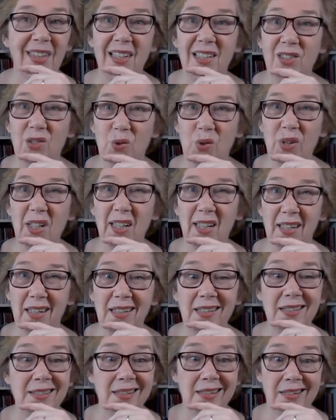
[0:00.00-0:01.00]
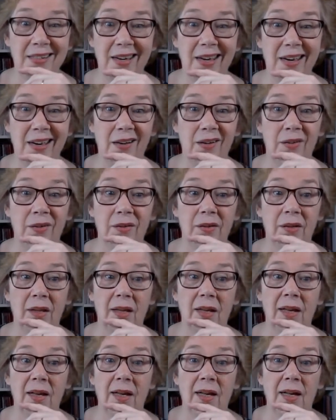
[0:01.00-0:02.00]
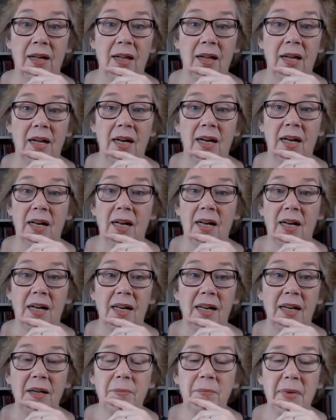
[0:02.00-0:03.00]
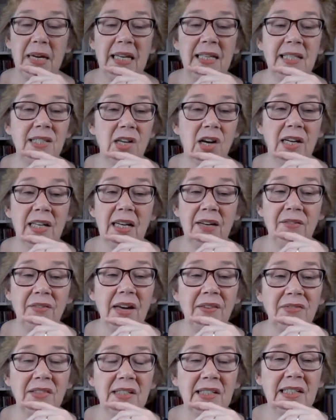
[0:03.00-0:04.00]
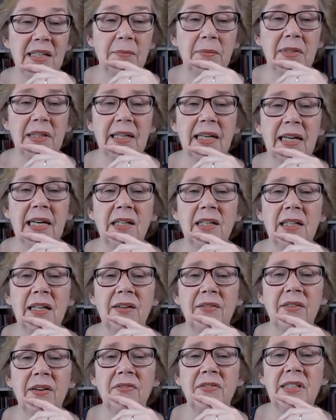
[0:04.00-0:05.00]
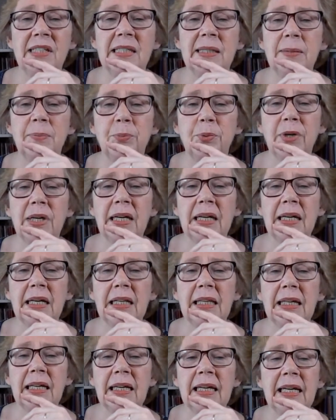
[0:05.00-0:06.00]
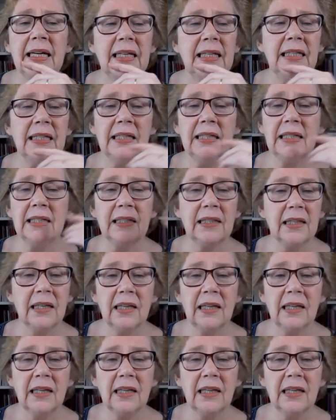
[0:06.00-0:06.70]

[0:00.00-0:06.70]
it's really easy now. It means I never have to deep clean. I never have to spring clean.